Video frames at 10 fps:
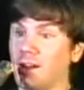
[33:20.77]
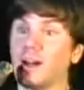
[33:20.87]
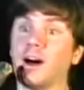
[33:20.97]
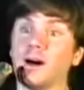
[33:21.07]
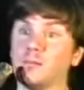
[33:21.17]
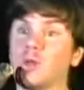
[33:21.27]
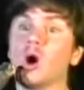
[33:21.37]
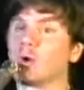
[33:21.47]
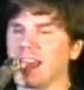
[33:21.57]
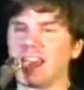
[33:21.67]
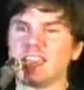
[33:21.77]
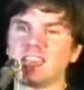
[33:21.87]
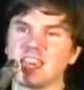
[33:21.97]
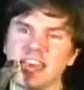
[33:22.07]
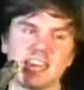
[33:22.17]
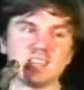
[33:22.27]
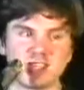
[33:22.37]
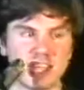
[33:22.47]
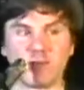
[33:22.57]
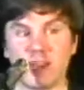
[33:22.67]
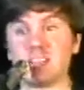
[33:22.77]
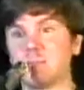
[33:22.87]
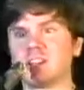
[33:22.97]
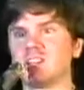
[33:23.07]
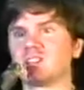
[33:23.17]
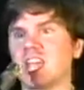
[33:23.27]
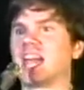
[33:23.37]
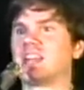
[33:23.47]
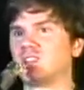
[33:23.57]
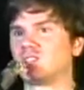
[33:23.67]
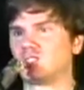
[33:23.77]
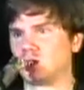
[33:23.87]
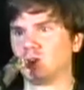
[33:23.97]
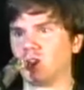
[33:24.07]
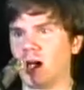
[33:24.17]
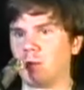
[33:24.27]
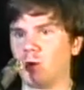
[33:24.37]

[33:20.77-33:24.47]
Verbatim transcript: Um, okay. Is, if anybody's hand is still up,